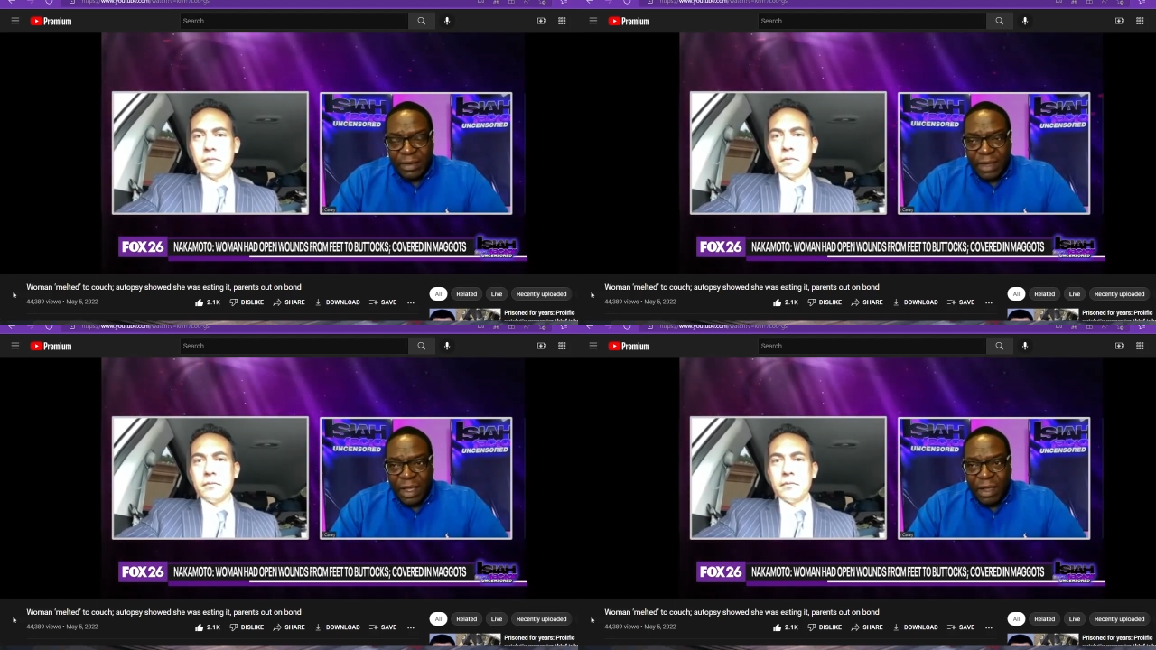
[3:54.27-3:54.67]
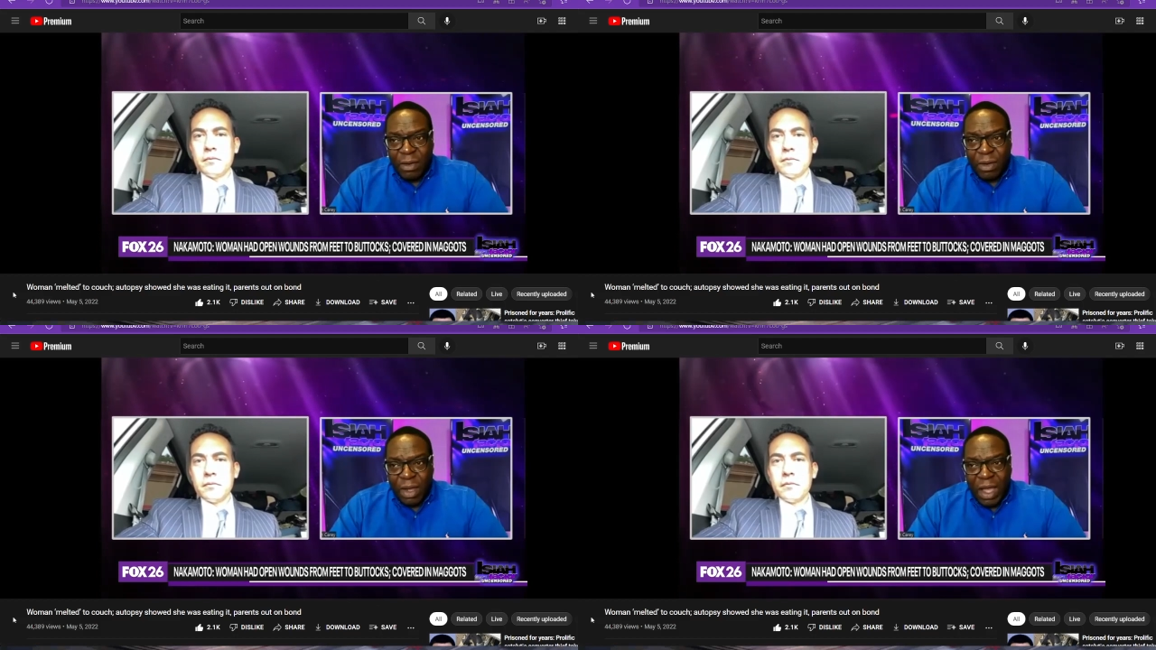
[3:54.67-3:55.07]

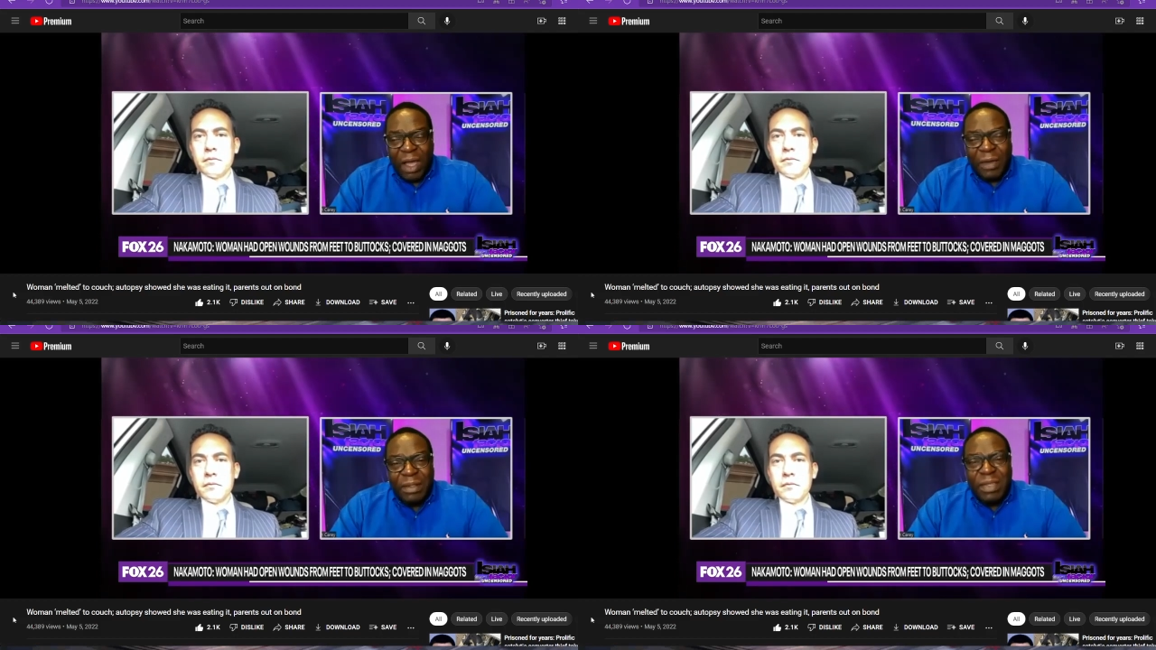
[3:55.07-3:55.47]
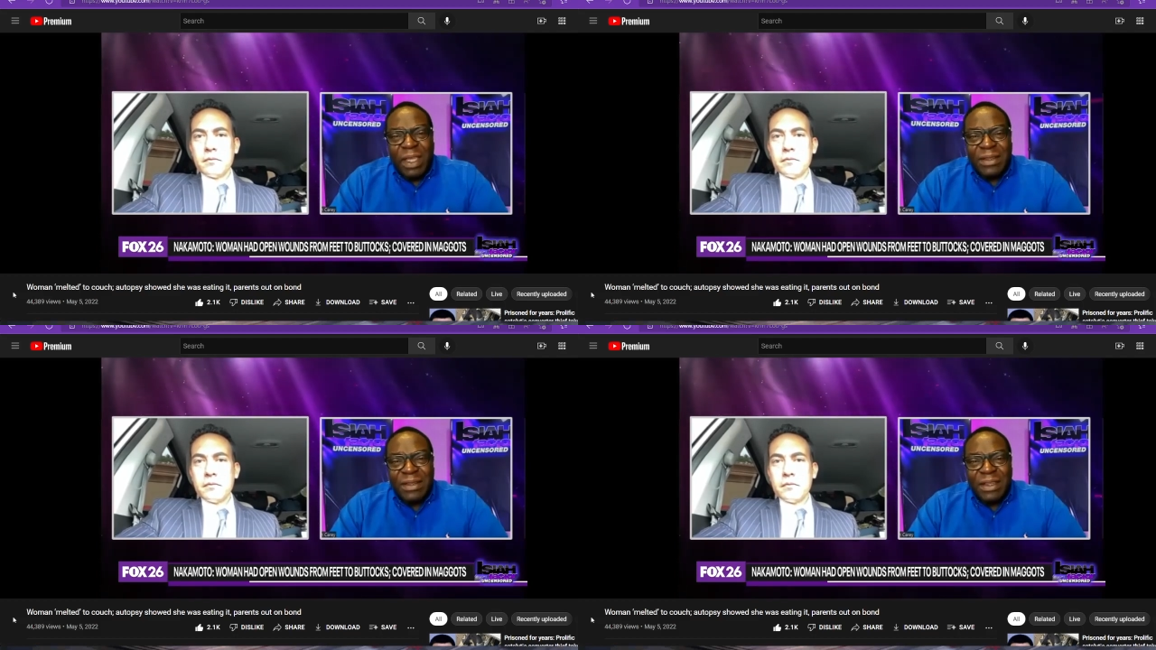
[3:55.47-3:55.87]
Speaker 1: Now, how
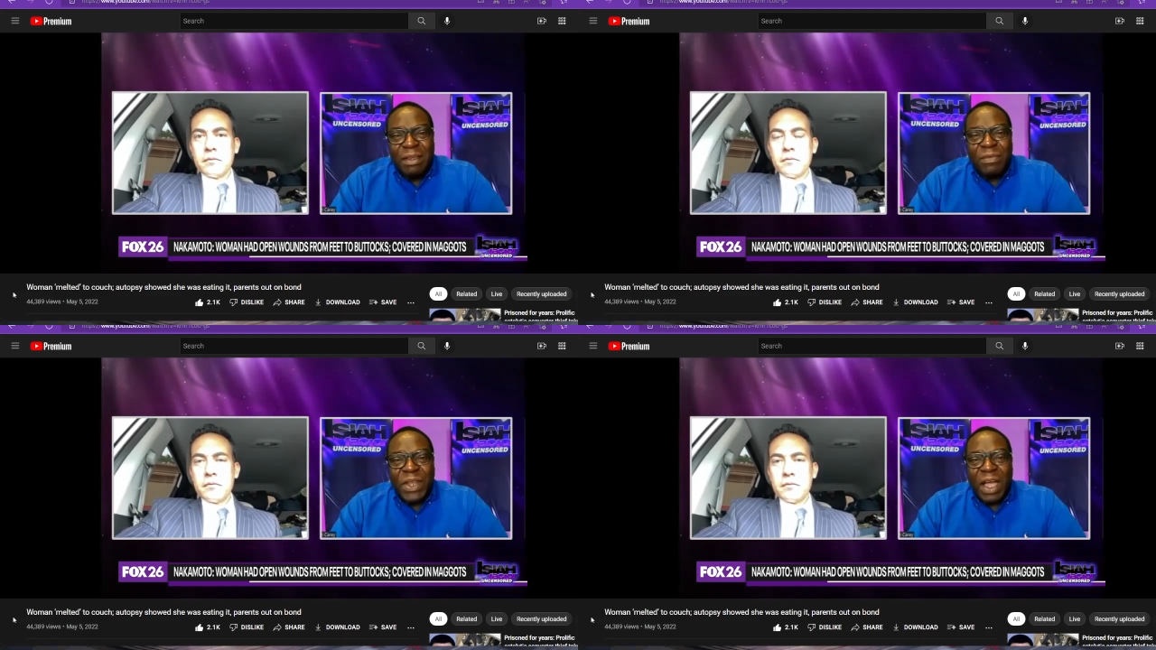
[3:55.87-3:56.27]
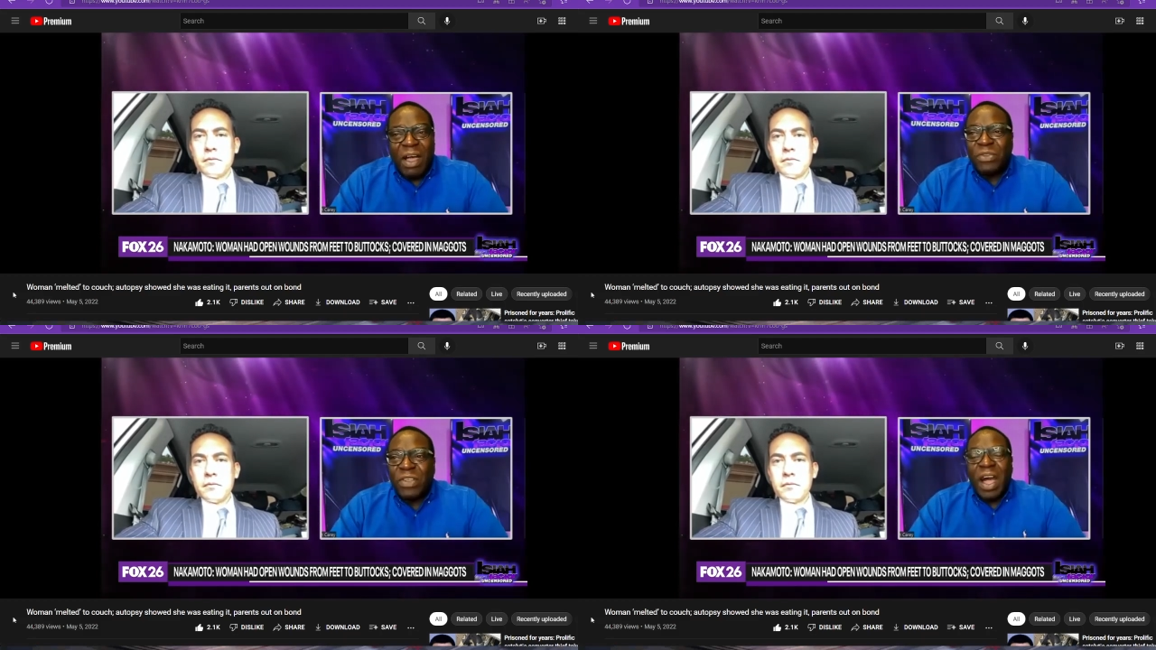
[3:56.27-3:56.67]
did they live in a
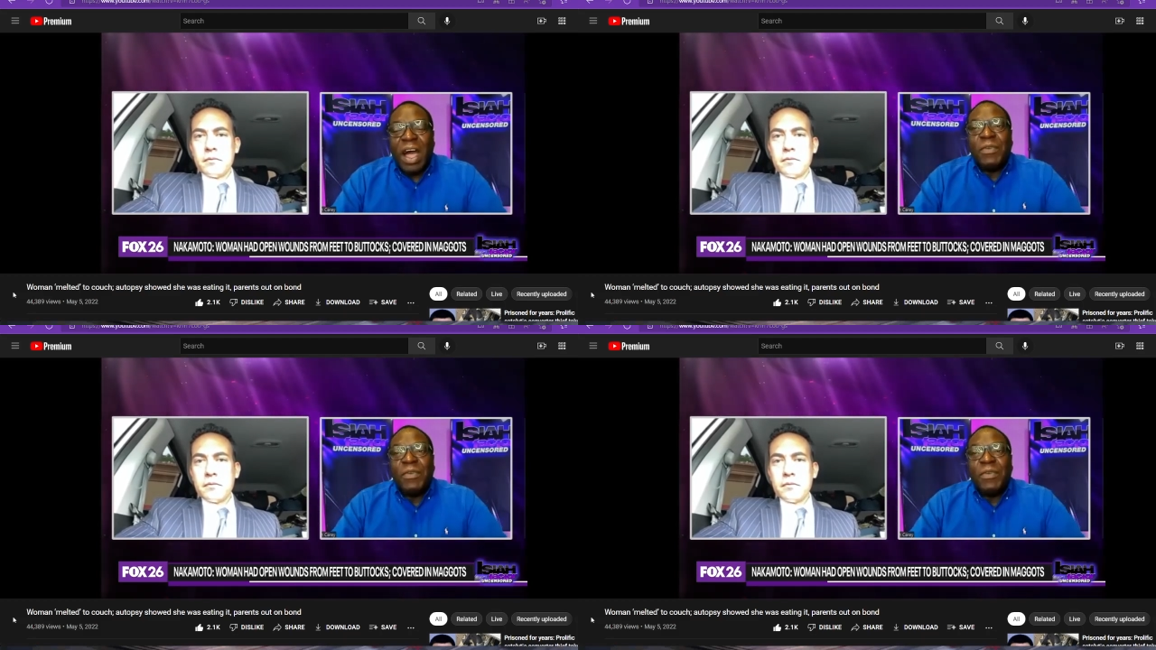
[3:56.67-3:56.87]
house?